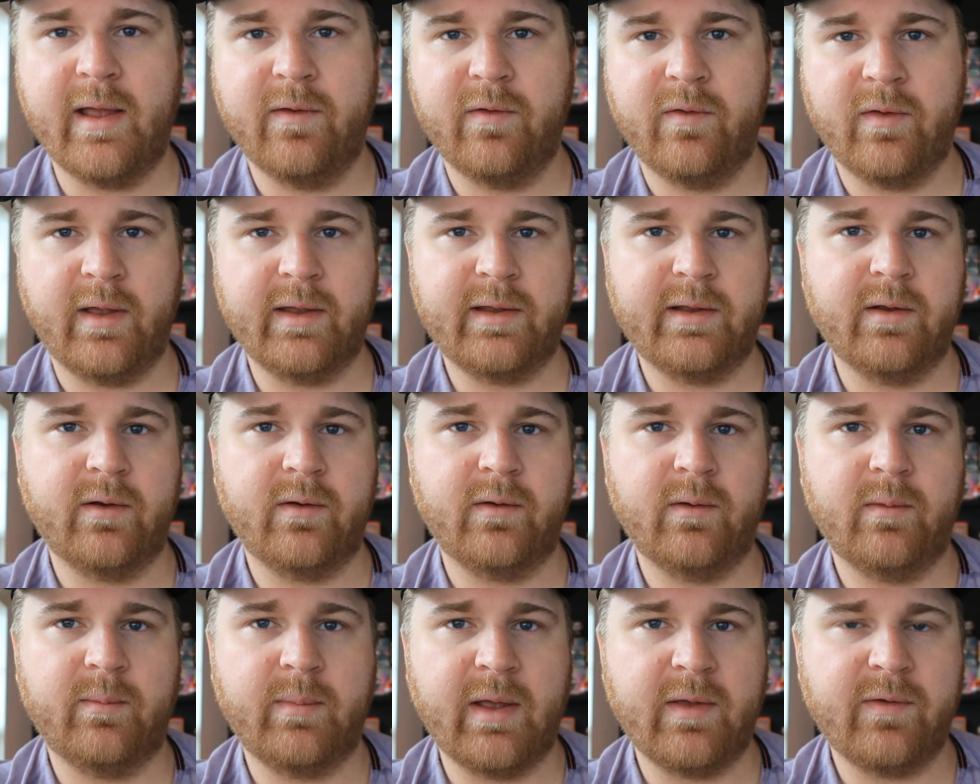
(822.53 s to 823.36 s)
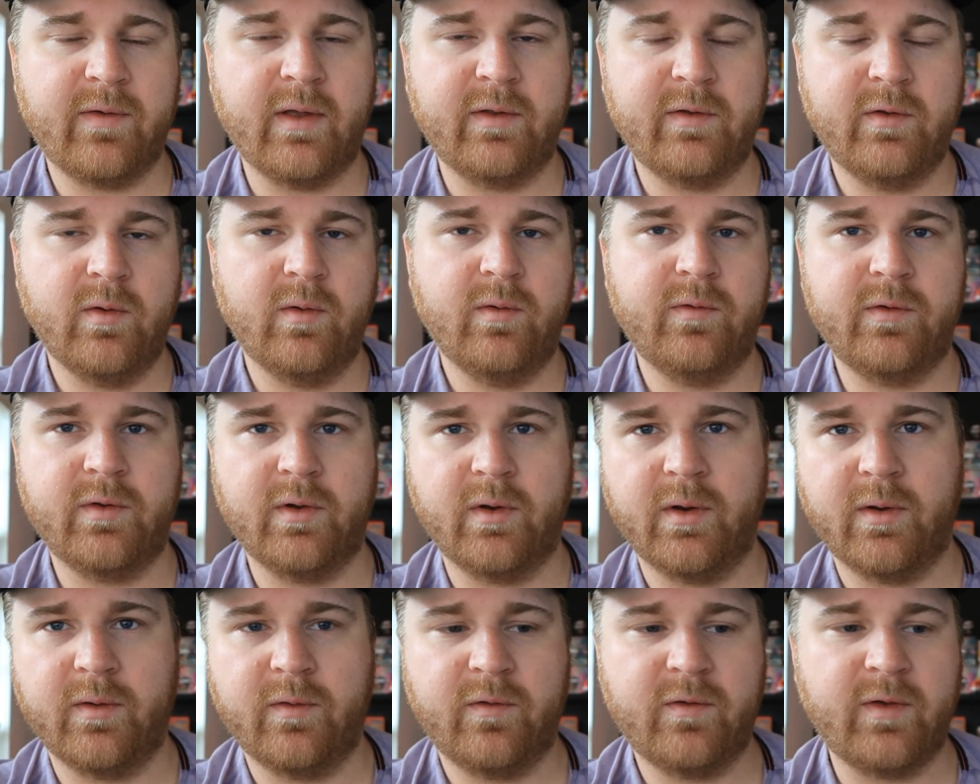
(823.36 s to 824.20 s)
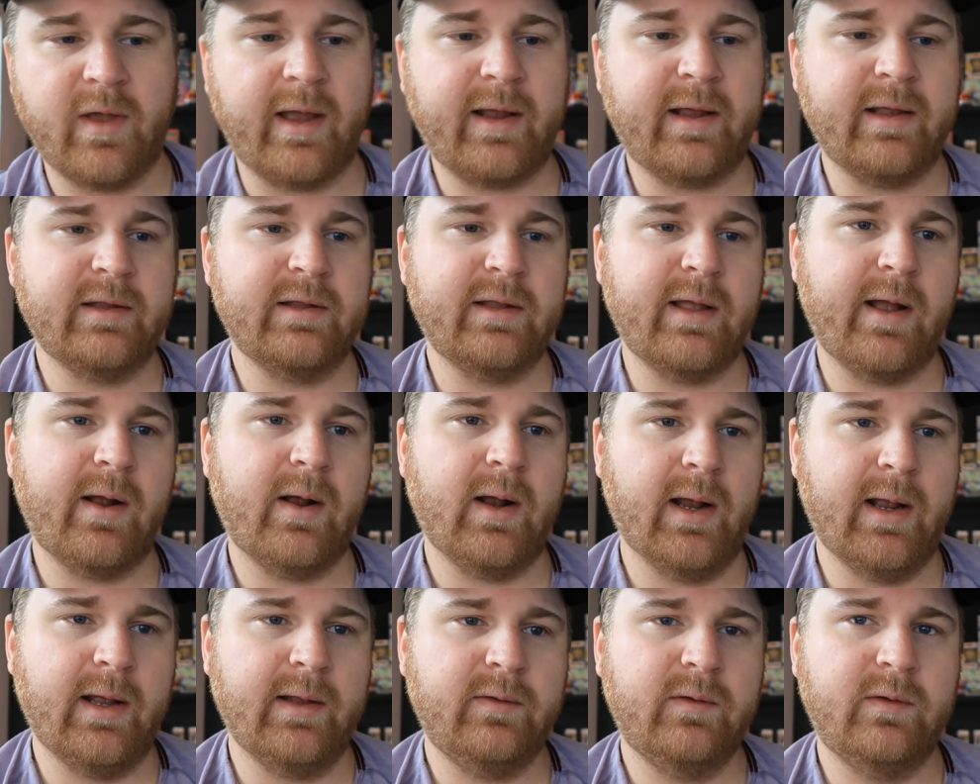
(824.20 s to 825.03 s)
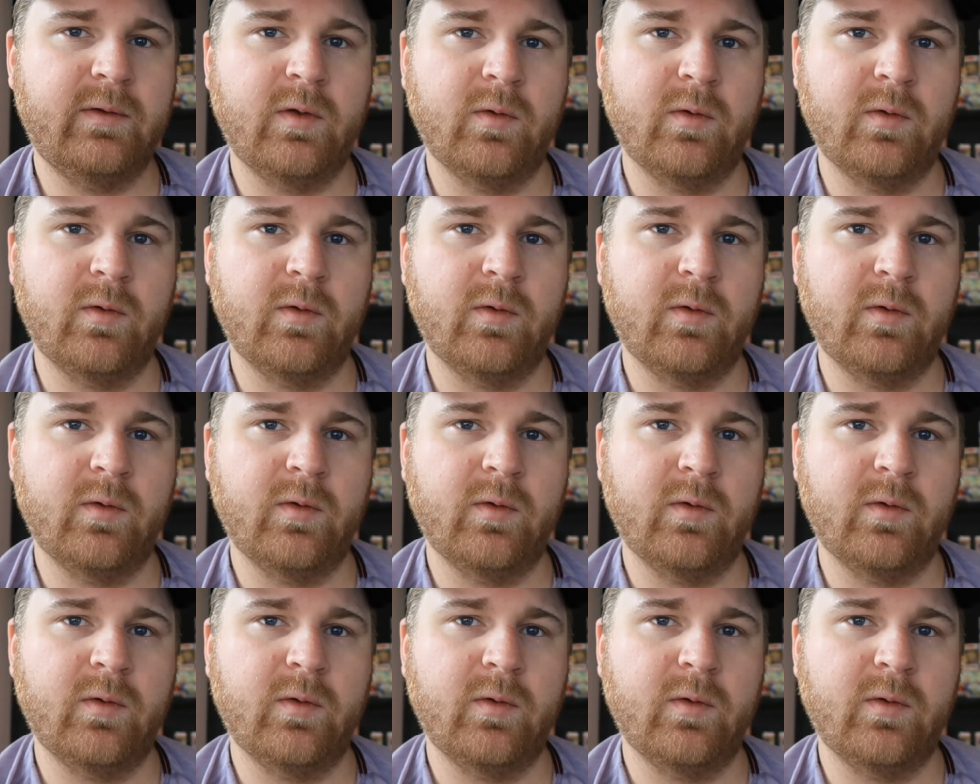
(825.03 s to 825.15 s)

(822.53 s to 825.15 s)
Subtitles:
as like your base set 2 is your secondary